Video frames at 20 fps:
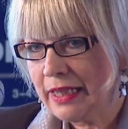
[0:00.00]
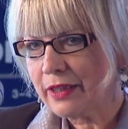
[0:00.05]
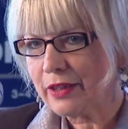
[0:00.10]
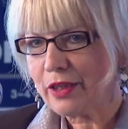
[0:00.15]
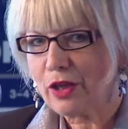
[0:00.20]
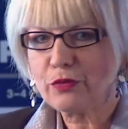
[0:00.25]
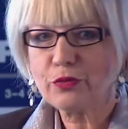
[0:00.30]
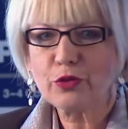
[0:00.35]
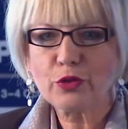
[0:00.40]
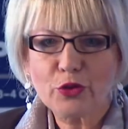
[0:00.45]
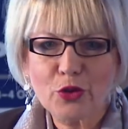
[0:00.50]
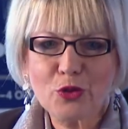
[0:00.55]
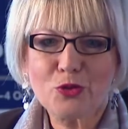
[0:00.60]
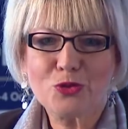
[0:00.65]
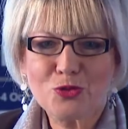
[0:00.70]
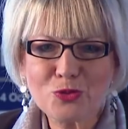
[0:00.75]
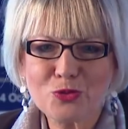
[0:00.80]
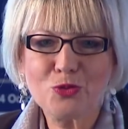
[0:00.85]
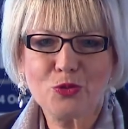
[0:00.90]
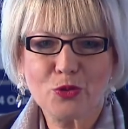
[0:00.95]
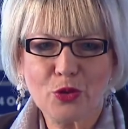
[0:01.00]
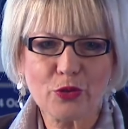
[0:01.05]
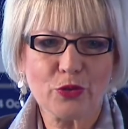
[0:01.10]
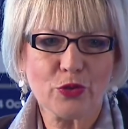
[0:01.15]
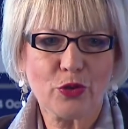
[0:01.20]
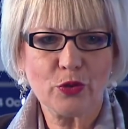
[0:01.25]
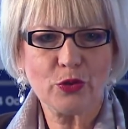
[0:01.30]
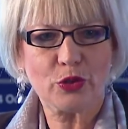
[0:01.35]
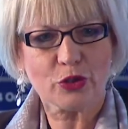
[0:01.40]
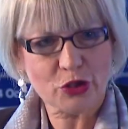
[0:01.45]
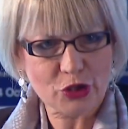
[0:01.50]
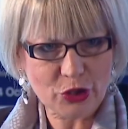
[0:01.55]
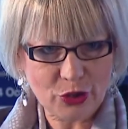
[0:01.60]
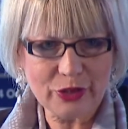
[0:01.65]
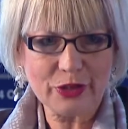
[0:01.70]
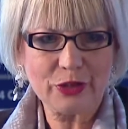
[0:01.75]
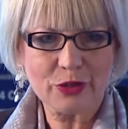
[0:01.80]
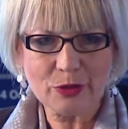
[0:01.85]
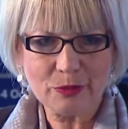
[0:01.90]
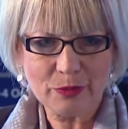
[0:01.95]
Now, for those who do not know, the
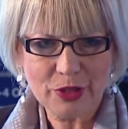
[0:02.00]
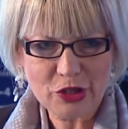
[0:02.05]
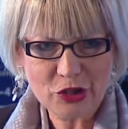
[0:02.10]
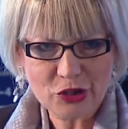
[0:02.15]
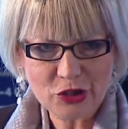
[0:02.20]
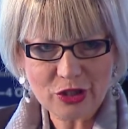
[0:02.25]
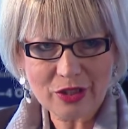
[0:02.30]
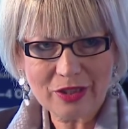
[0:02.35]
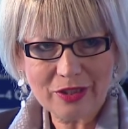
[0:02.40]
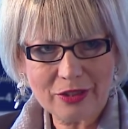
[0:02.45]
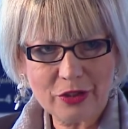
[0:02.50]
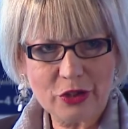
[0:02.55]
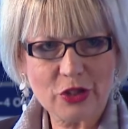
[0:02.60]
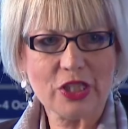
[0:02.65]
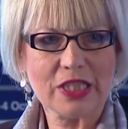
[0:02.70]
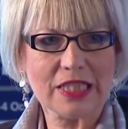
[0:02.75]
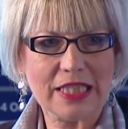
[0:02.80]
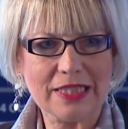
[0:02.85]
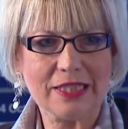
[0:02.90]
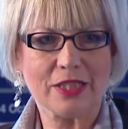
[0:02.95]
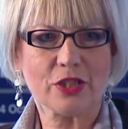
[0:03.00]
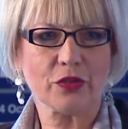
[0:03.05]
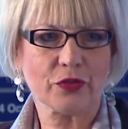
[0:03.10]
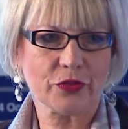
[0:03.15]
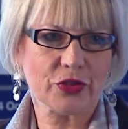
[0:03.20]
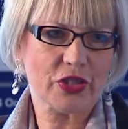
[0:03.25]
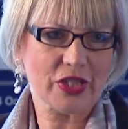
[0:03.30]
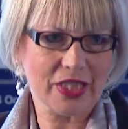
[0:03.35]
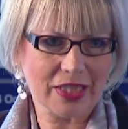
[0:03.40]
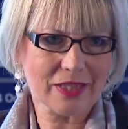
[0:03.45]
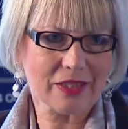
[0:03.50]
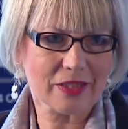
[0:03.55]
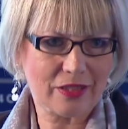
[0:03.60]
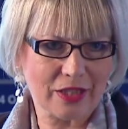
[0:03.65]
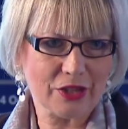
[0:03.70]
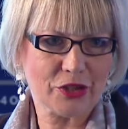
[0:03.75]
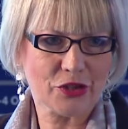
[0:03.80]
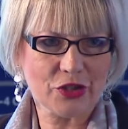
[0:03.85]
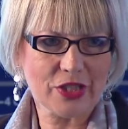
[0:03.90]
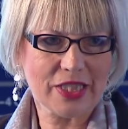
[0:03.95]
Joint Commission consists of the six
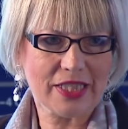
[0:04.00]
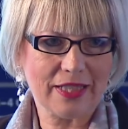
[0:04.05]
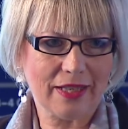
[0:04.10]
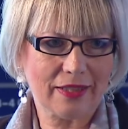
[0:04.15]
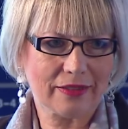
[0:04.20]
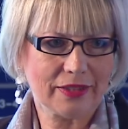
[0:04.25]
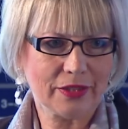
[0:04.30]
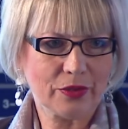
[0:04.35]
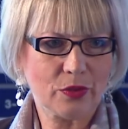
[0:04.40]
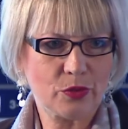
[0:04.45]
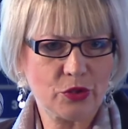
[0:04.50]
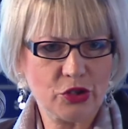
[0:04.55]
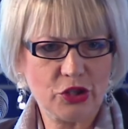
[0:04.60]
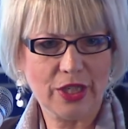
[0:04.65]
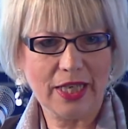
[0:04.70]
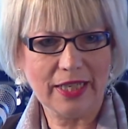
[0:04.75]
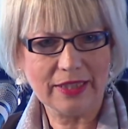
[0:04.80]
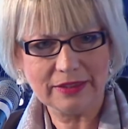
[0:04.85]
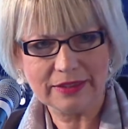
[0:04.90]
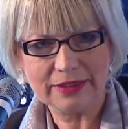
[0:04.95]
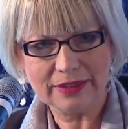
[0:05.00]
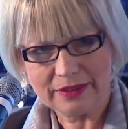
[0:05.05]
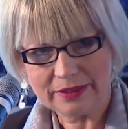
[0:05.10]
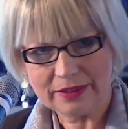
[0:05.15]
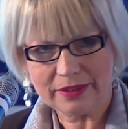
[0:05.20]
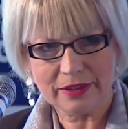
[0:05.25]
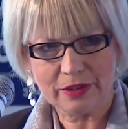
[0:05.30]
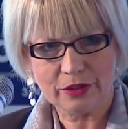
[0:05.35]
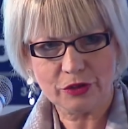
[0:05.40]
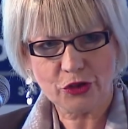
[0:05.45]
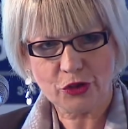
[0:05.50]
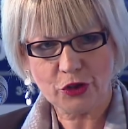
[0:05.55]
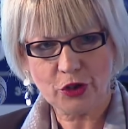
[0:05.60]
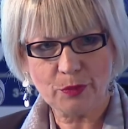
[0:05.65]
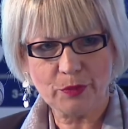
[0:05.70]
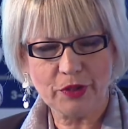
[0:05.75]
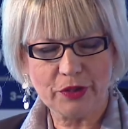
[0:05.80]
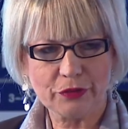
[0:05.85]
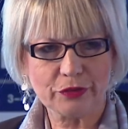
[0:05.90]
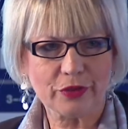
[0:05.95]
countries that negotiated,
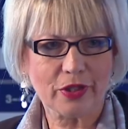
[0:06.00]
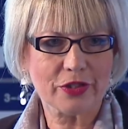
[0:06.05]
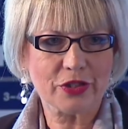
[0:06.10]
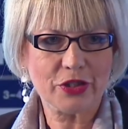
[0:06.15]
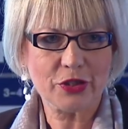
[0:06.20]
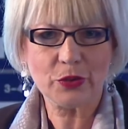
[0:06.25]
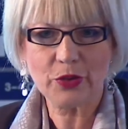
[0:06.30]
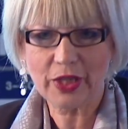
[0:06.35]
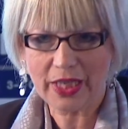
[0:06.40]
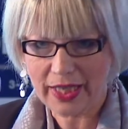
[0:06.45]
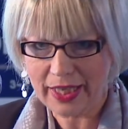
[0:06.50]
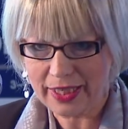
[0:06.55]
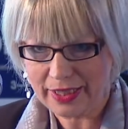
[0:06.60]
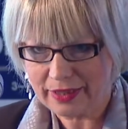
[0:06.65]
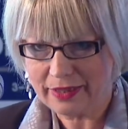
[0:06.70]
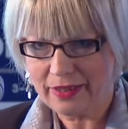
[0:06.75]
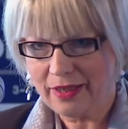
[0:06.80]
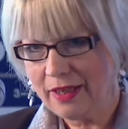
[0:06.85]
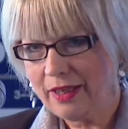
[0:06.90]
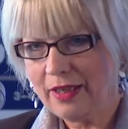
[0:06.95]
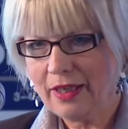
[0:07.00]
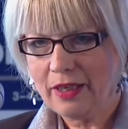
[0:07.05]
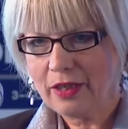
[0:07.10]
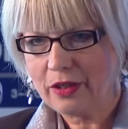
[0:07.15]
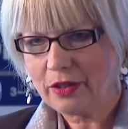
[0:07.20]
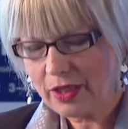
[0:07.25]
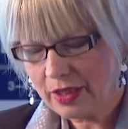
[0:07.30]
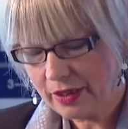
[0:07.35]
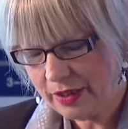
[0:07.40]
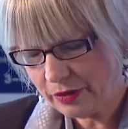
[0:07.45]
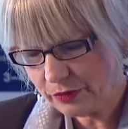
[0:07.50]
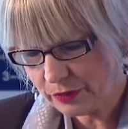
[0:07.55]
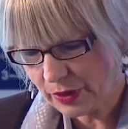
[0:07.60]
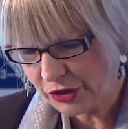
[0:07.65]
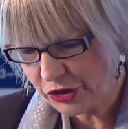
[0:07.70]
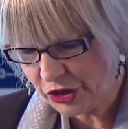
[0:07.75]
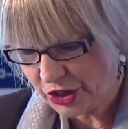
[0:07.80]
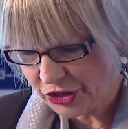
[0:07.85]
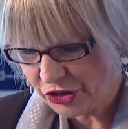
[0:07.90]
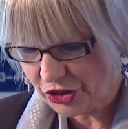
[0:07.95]
Germany, France, UK,
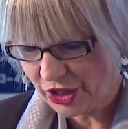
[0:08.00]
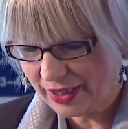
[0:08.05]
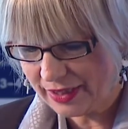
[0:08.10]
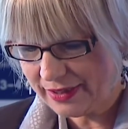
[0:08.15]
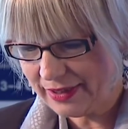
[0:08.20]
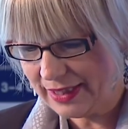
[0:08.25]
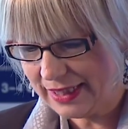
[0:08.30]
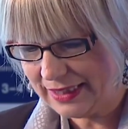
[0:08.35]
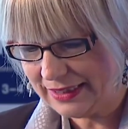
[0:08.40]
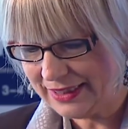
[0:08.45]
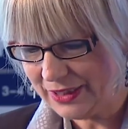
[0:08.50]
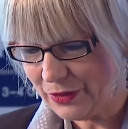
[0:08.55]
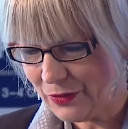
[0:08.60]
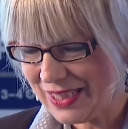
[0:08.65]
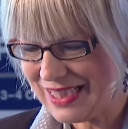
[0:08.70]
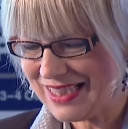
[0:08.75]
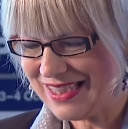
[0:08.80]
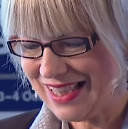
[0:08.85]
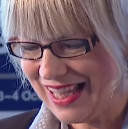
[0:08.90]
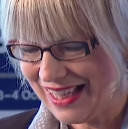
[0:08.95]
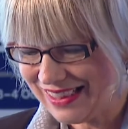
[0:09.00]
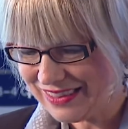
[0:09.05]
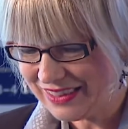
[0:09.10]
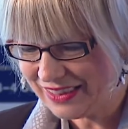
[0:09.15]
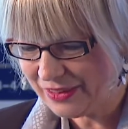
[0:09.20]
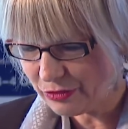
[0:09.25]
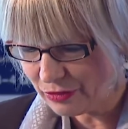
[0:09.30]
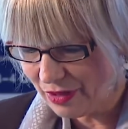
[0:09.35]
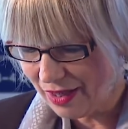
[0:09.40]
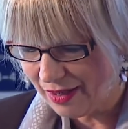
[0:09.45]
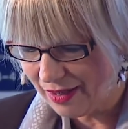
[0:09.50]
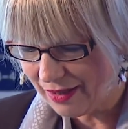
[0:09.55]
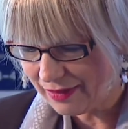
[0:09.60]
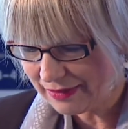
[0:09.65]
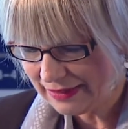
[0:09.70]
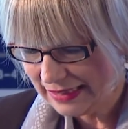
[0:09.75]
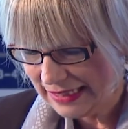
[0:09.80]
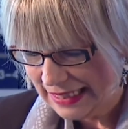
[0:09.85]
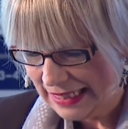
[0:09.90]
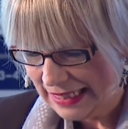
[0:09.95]
Russia, China, and US, and Iran.